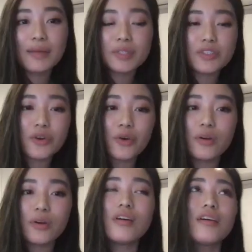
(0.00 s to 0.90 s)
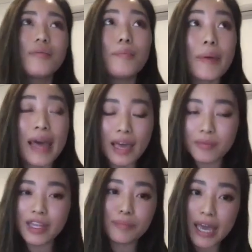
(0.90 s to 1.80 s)
So
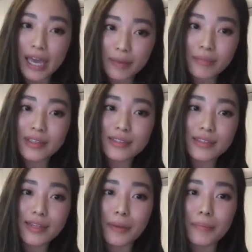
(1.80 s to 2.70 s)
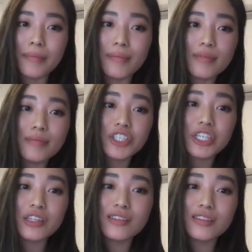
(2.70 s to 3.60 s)
Pam is like,
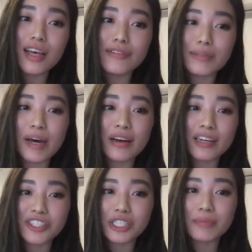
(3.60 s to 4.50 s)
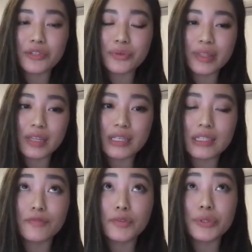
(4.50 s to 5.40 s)
she loves marketing. She's been doing
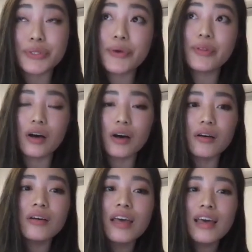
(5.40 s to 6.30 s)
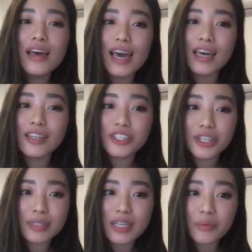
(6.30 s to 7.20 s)
this for so long, and
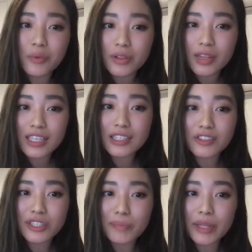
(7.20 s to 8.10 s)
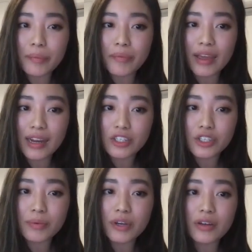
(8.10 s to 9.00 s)
she was like, let's just be the brand. And
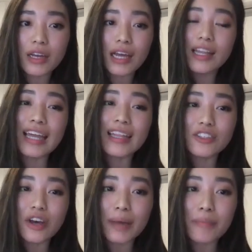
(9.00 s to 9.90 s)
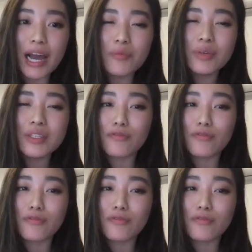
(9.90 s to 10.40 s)
to be like, at that time I was